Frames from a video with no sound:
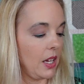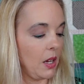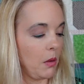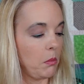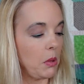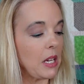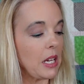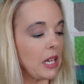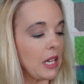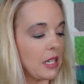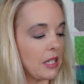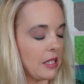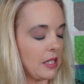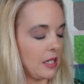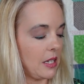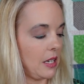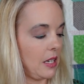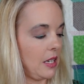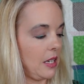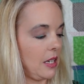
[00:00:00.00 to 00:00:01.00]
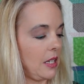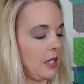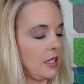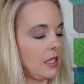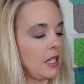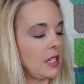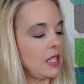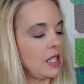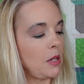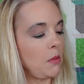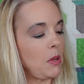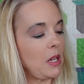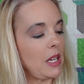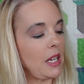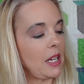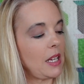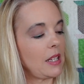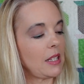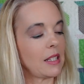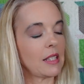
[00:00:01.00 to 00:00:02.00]
bees, stitchy
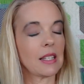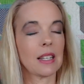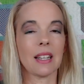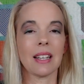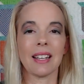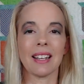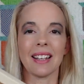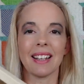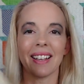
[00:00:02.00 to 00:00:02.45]
bees.